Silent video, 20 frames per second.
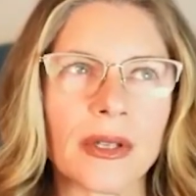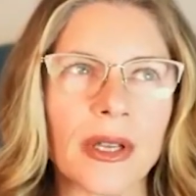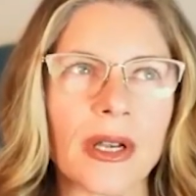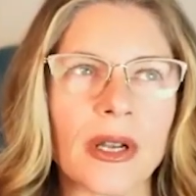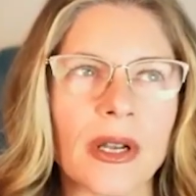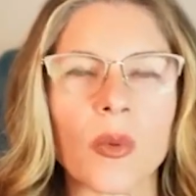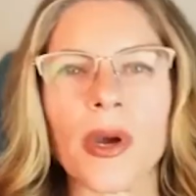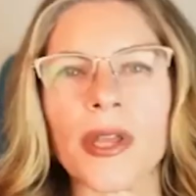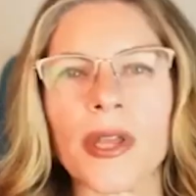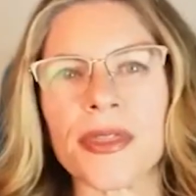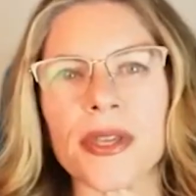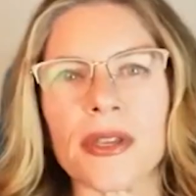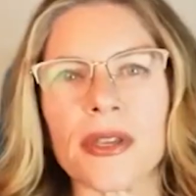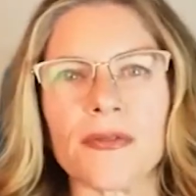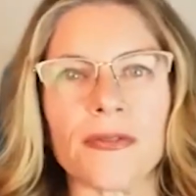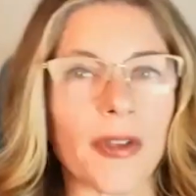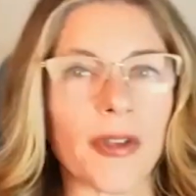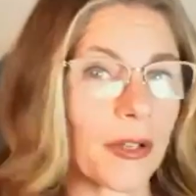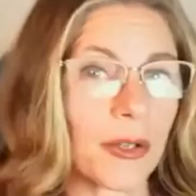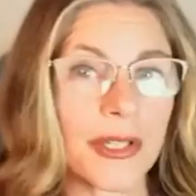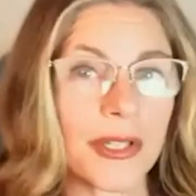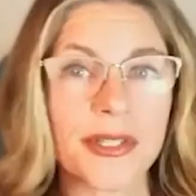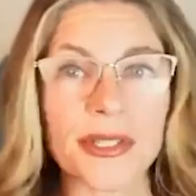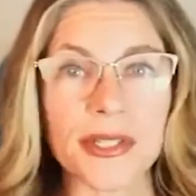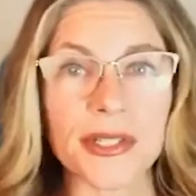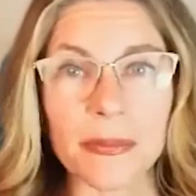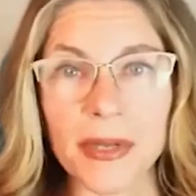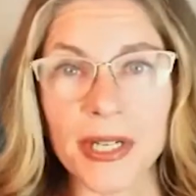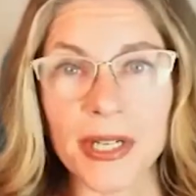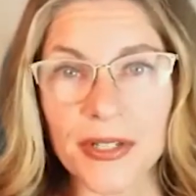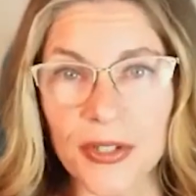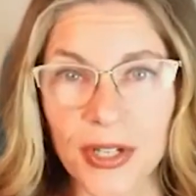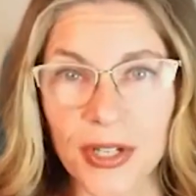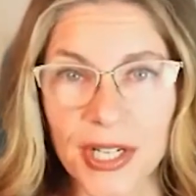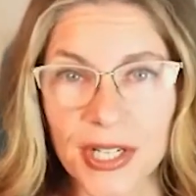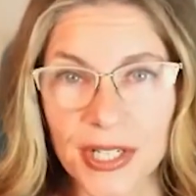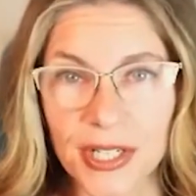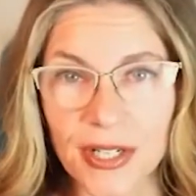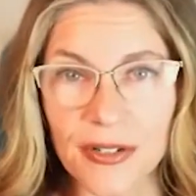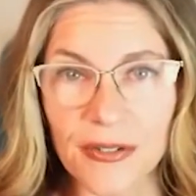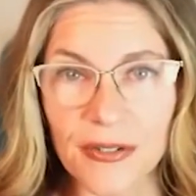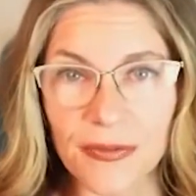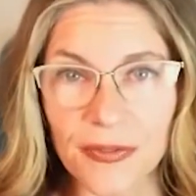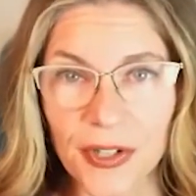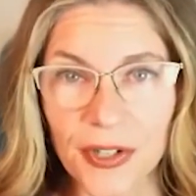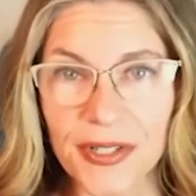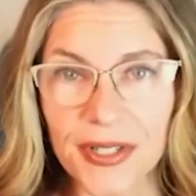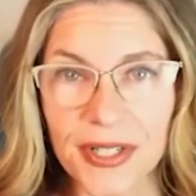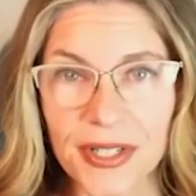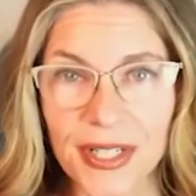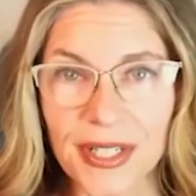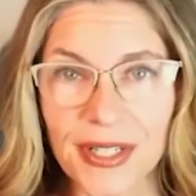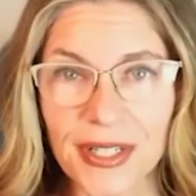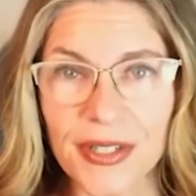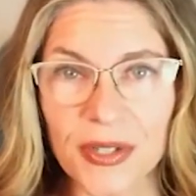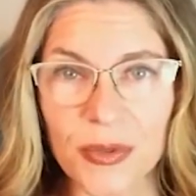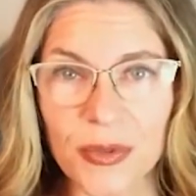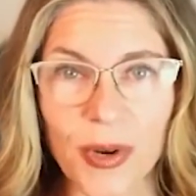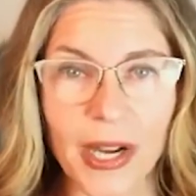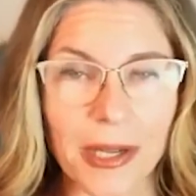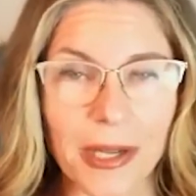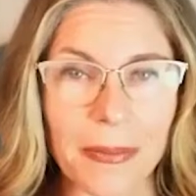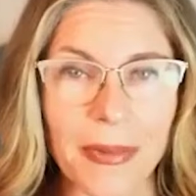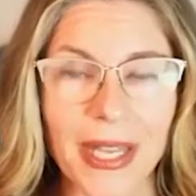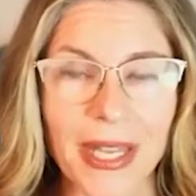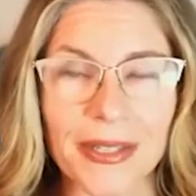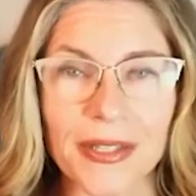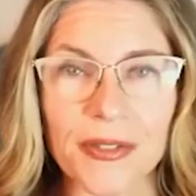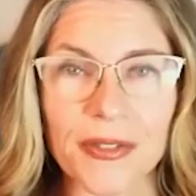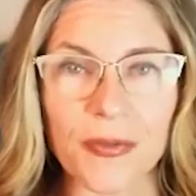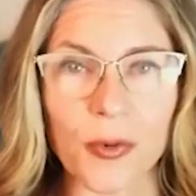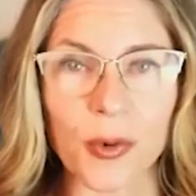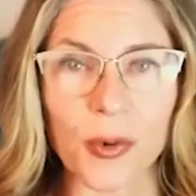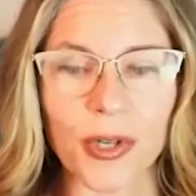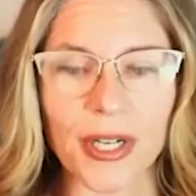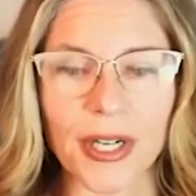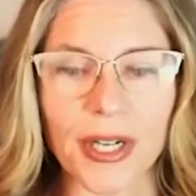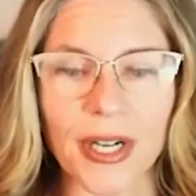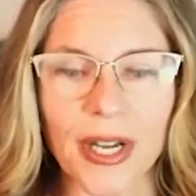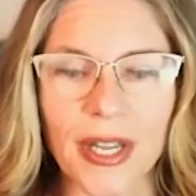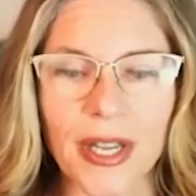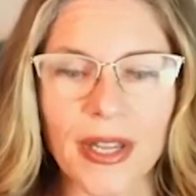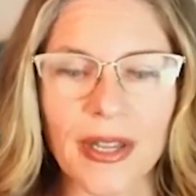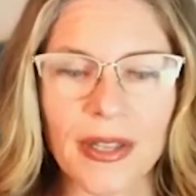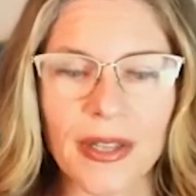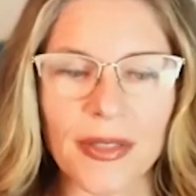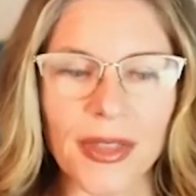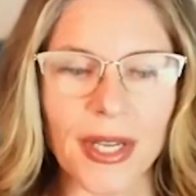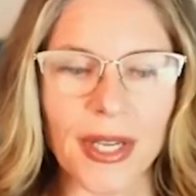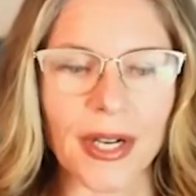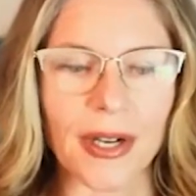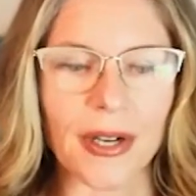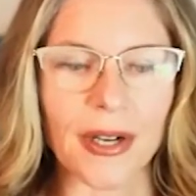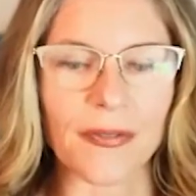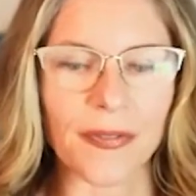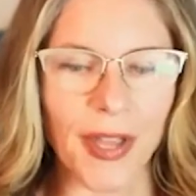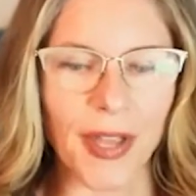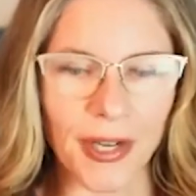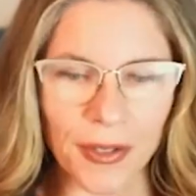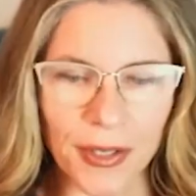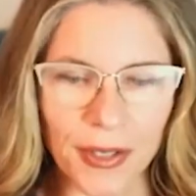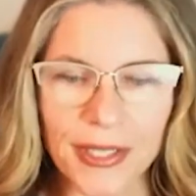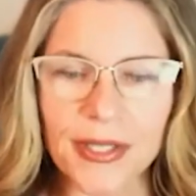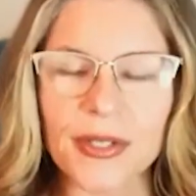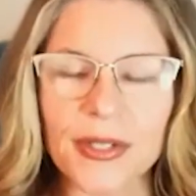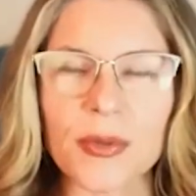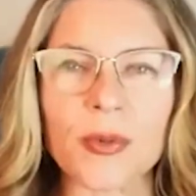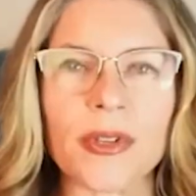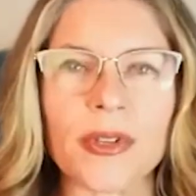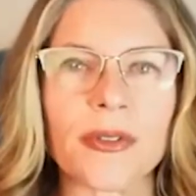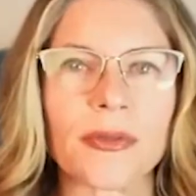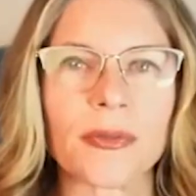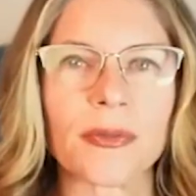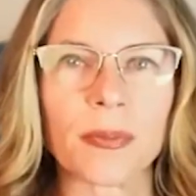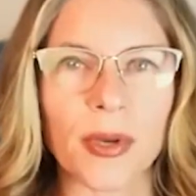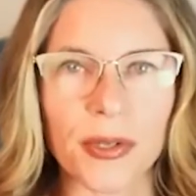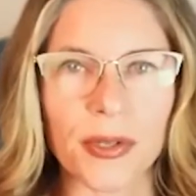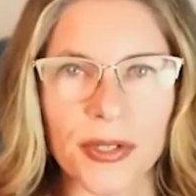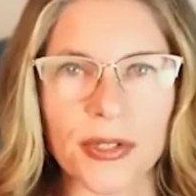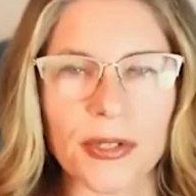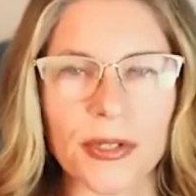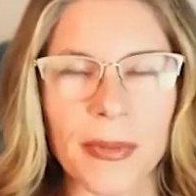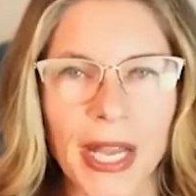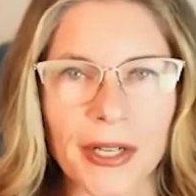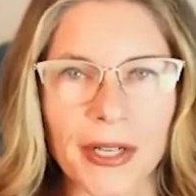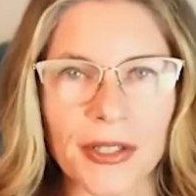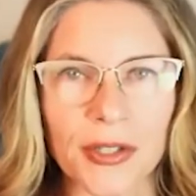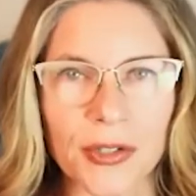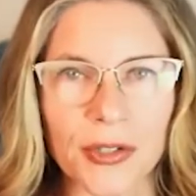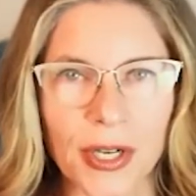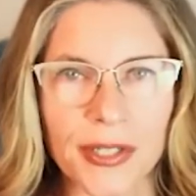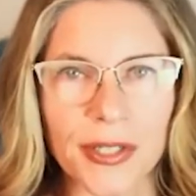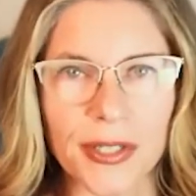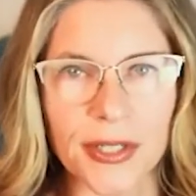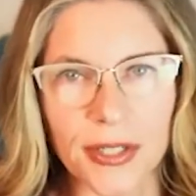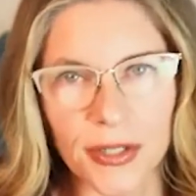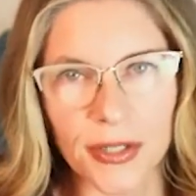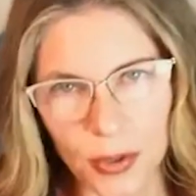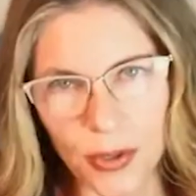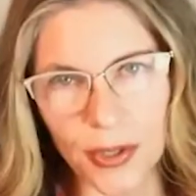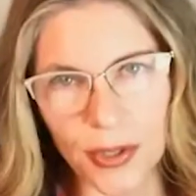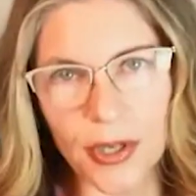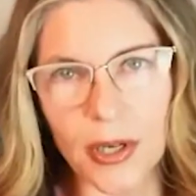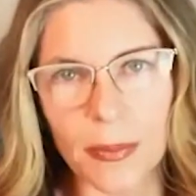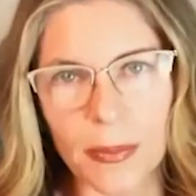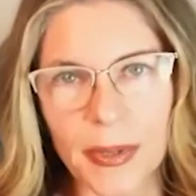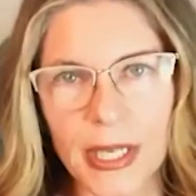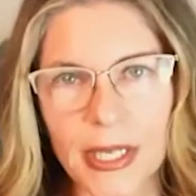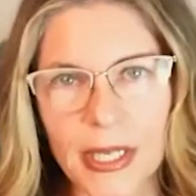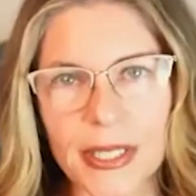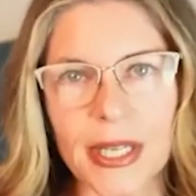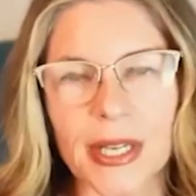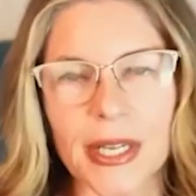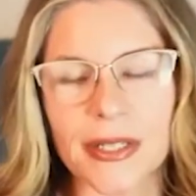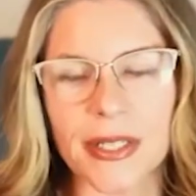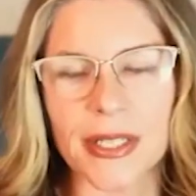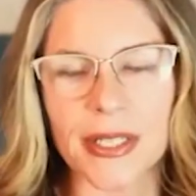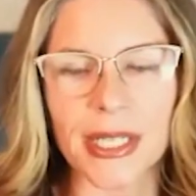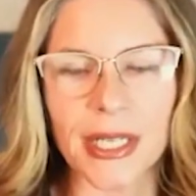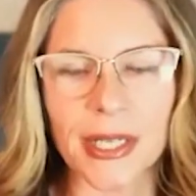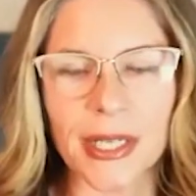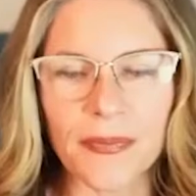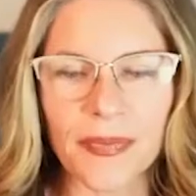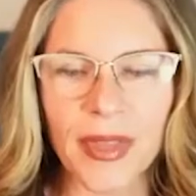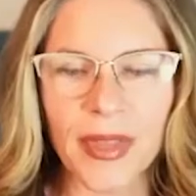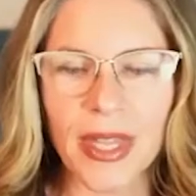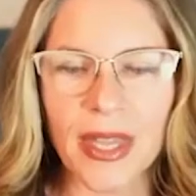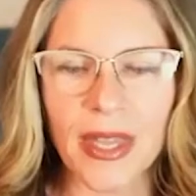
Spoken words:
what the Veterans Administration, for instance, recommends for their veterans with post-traumatic stress disorder, PTSD,